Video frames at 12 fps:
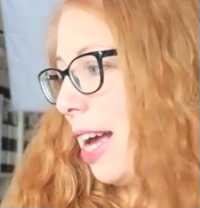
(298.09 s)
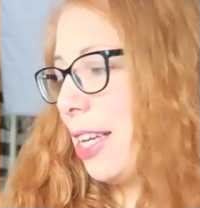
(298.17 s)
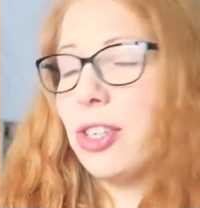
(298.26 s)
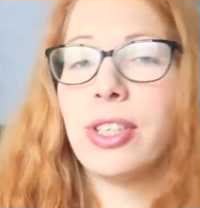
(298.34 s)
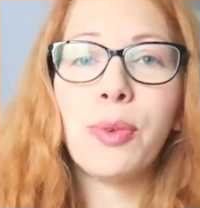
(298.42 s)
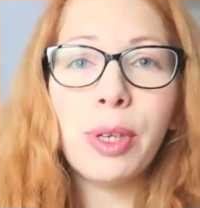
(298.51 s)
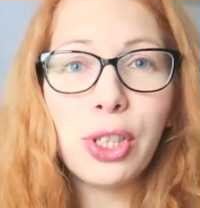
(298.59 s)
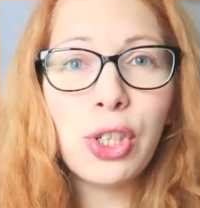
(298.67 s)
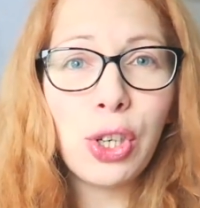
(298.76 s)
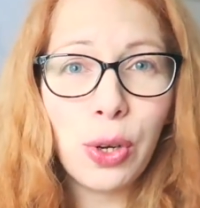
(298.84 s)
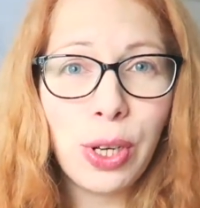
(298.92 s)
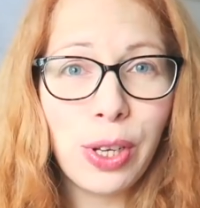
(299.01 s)
I just want to
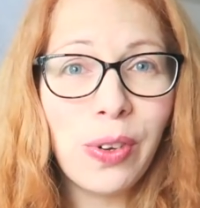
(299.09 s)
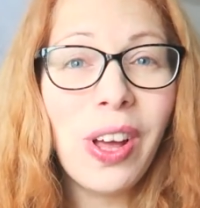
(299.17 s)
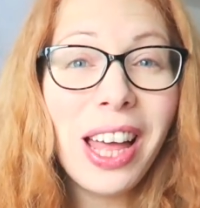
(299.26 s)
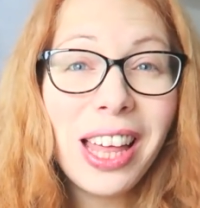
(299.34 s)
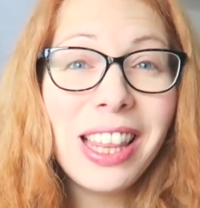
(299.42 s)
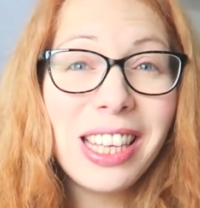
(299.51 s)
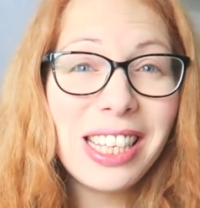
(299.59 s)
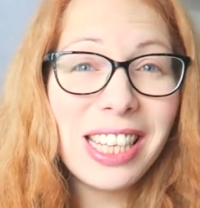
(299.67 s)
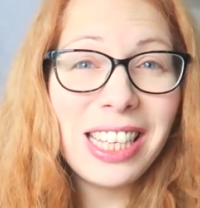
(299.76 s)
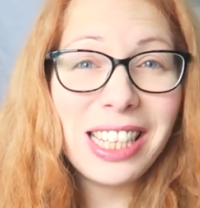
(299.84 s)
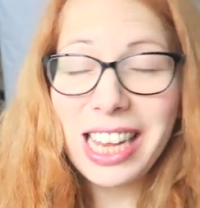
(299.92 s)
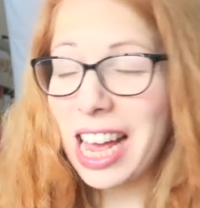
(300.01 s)
show you this
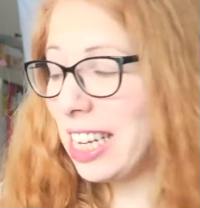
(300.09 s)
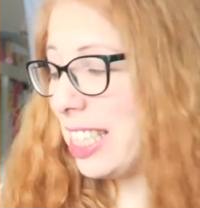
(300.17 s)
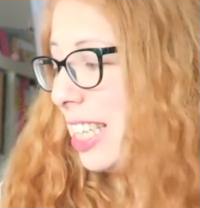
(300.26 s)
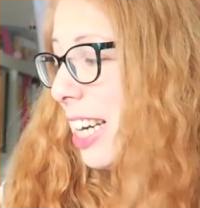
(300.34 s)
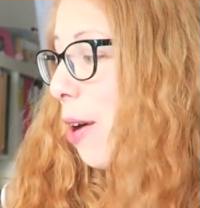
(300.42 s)
insanity.